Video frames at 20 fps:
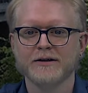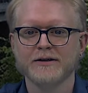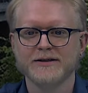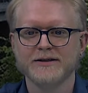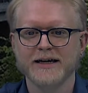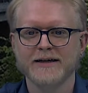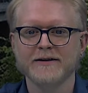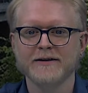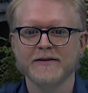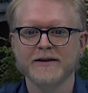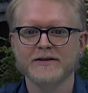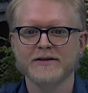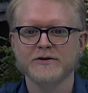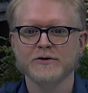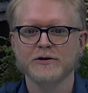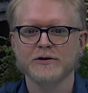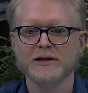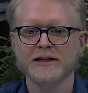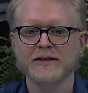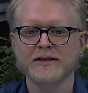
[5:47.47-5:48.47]
saying that this
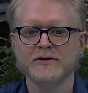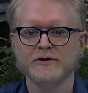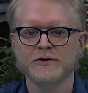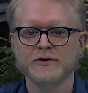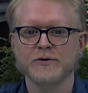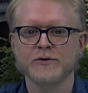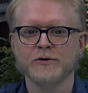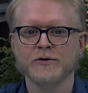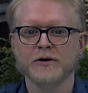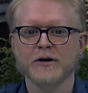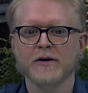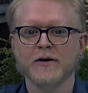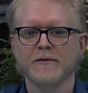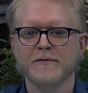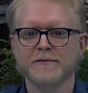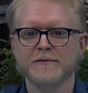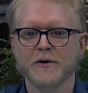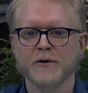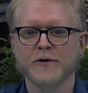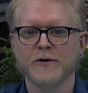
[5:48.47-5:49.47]
could lead to
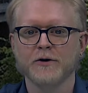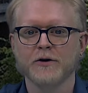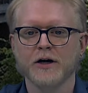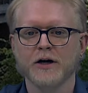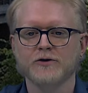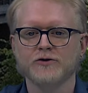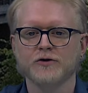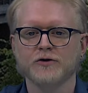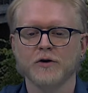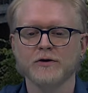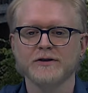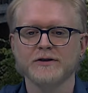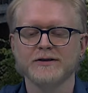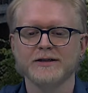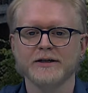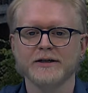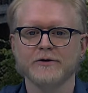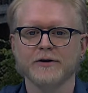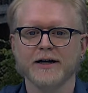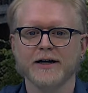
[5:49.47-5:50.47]
further atrocity
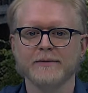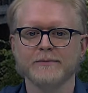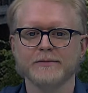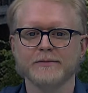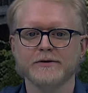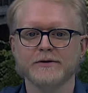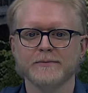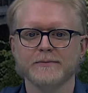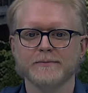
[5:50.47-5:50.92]
crimes.